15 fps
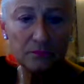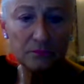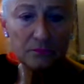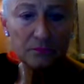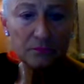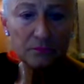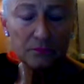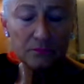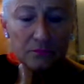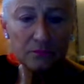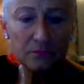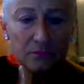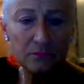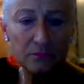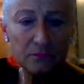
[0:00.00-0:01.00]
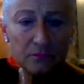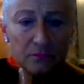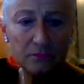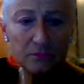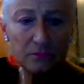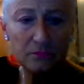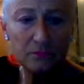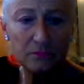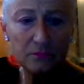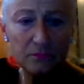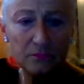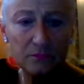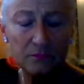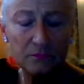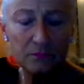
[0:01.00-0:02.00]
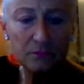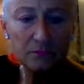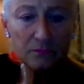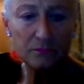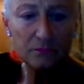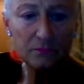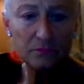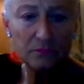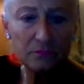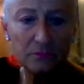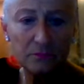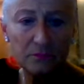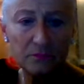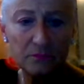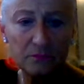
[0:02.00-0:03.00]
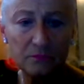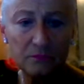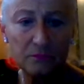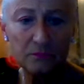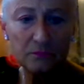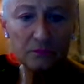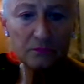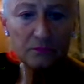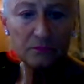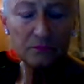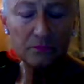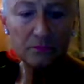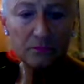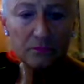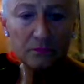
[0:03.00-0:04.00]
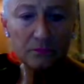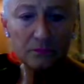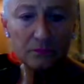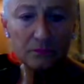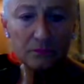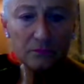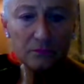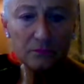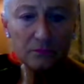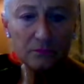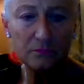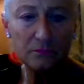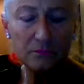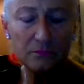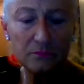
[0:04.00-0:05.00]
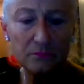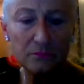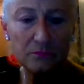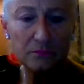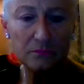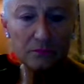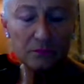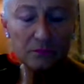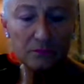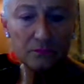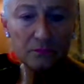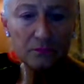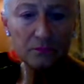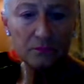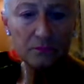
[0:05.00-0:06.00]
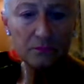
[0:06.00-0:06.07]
[no speech]